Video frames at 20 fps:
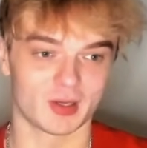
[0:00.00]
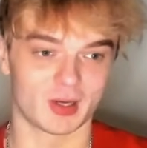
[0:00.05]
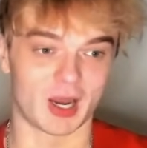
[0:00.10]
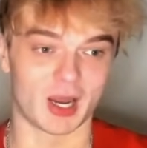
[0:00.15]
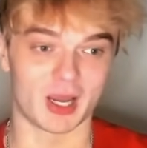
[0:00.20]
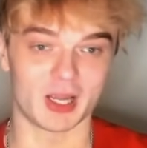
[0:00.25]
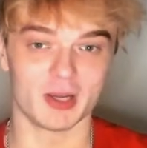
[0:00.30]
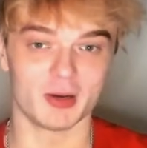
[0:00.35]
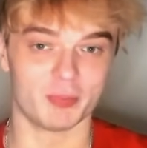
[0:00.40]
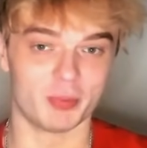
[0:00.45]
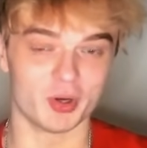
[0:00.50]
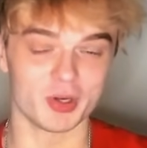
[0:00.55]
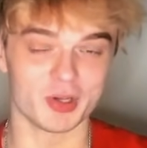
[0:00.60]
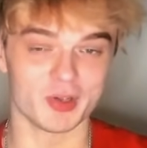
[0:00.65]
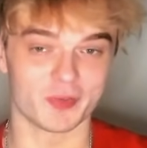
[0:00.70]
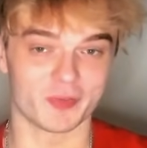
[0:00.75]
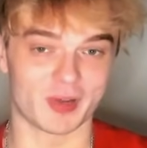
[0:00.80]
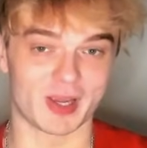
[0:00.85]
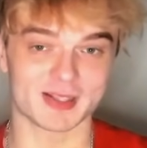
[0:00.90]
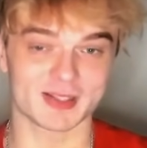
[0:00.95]
Higher body
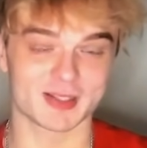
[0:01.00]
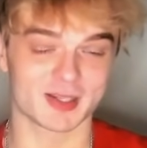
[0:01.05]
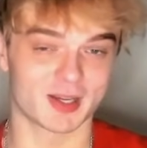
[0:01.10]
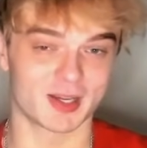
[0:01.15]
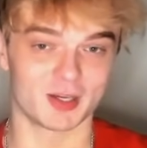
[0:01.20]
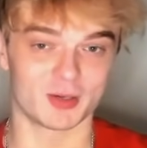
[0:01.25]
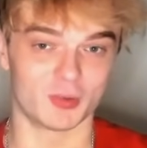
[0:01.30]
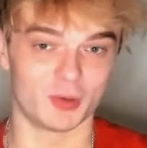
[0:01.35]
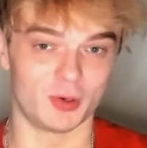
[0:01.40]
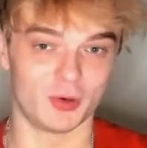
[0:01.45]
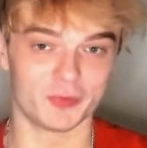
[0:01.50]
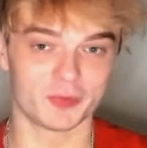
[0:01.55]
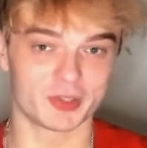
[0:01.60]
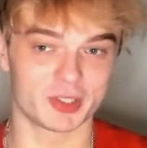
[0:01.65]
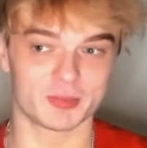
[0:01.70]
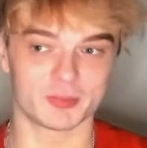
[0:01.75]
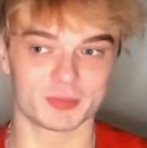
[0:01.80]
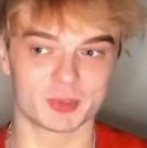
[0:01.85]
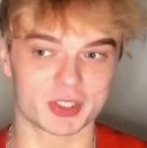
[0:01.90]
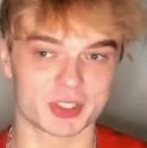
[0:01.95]
fat can
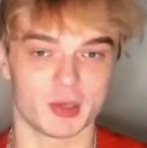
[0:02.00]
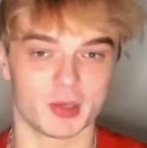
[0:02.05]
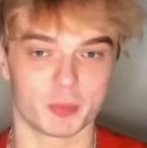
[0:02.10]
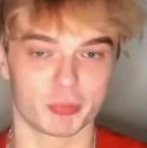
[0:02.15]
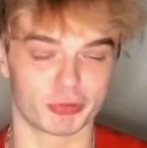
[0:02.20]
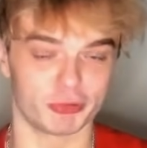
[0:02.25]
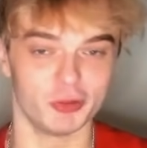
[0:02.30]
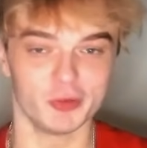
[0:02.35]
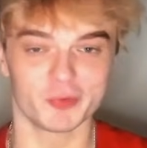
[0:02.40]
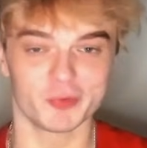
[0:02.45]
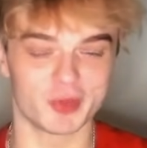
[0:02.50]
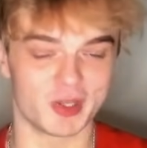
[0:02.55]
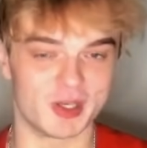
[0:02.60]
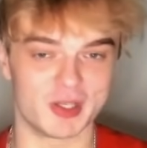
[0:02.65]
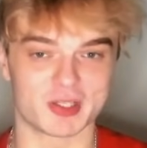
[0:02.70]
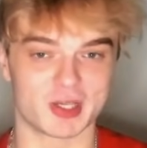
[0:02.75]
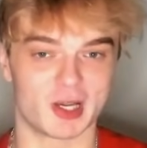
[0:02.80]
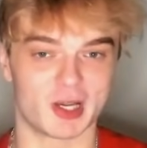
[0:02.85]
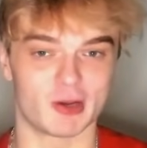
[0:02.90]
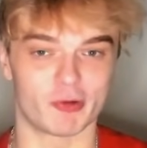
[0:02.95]
often just improve
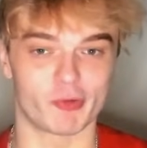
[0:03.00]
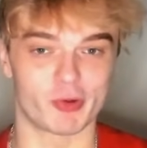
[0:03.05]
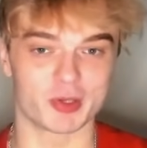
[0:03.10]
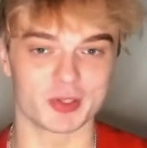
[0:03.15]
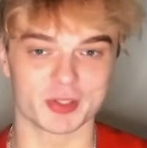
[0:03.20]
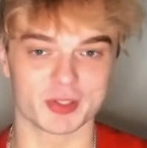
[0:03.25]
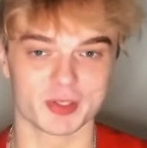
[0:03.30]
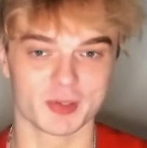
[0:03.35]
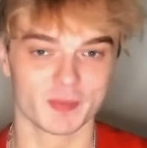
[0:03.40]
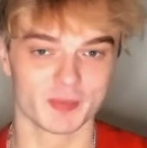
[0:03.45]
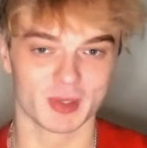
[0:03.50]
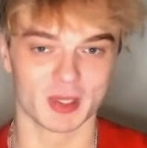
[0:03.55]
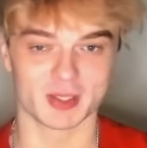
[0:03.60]
these areas.